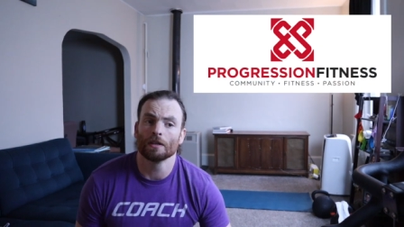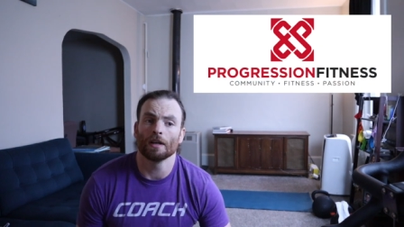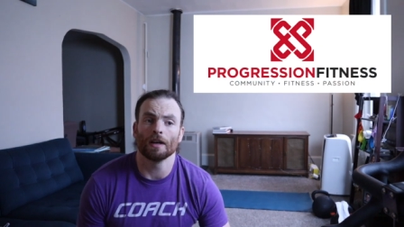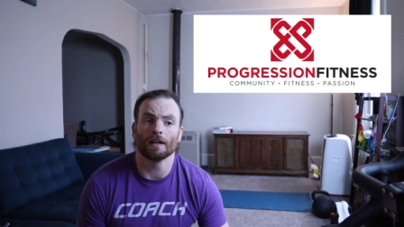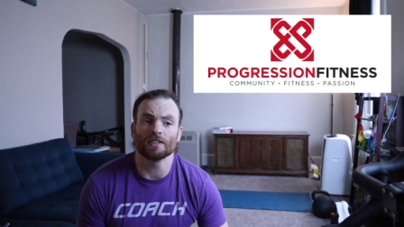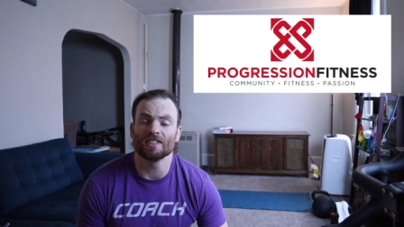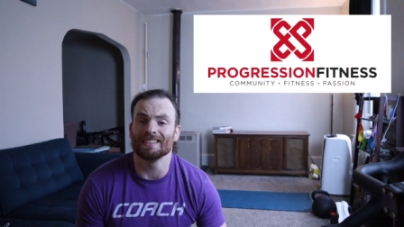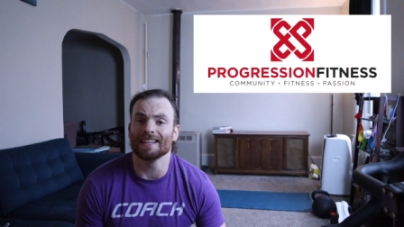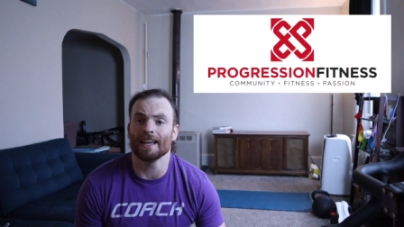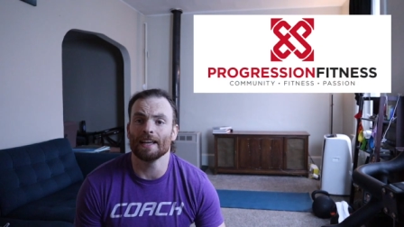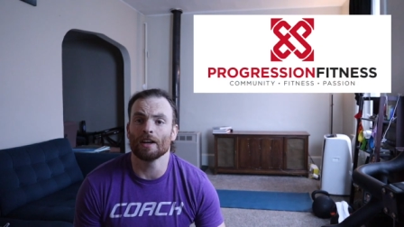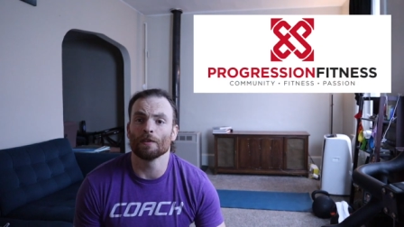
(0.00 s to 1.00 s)
Uh,
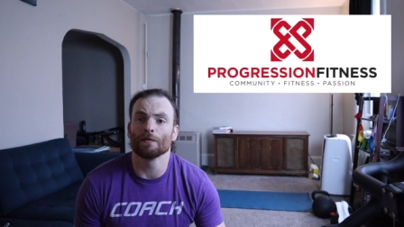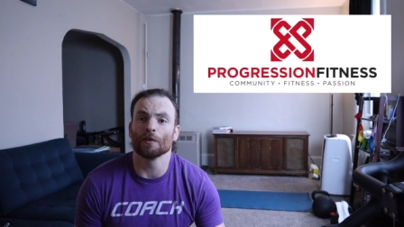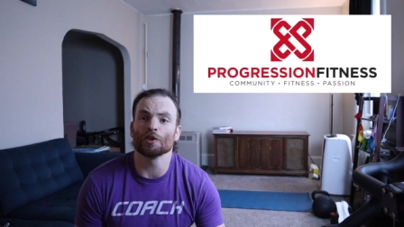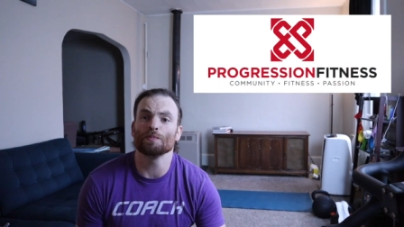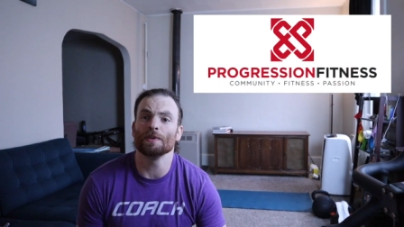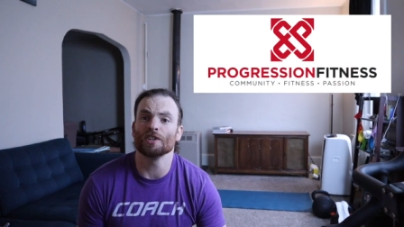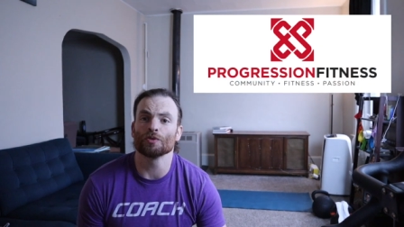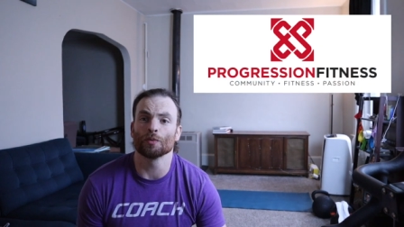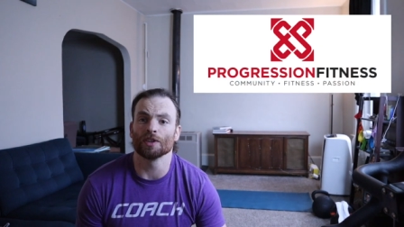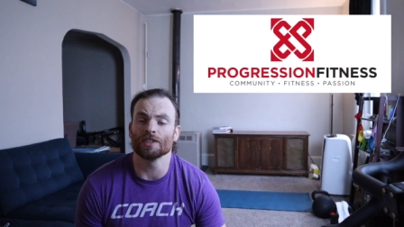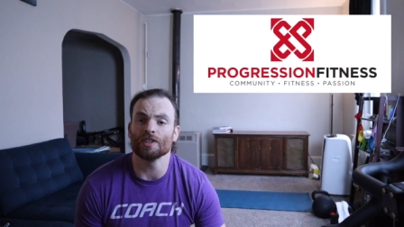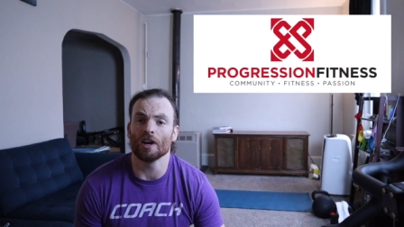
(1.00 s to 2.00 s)
today, our first piece
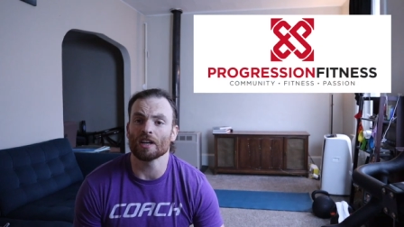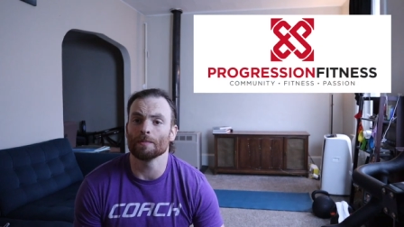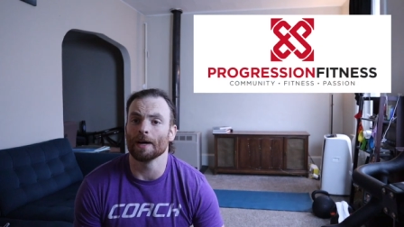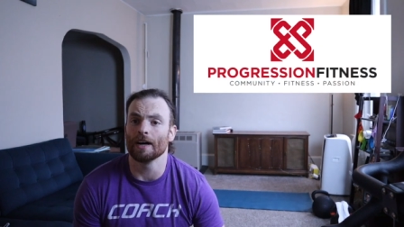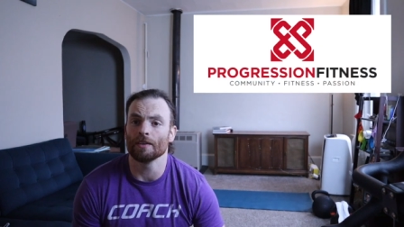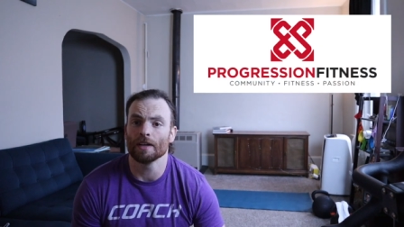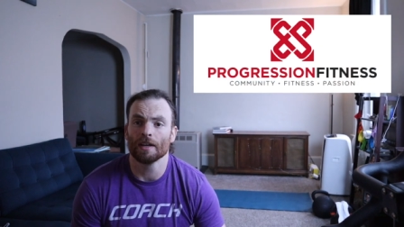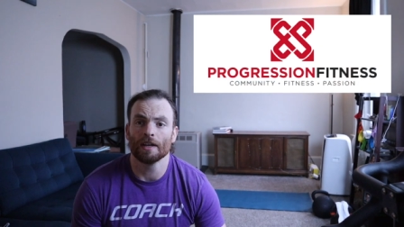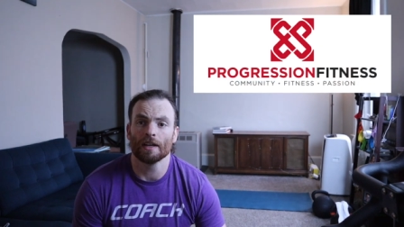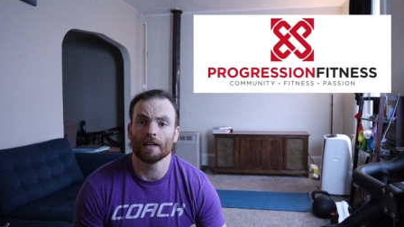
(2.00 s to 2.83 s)
we're going to talk about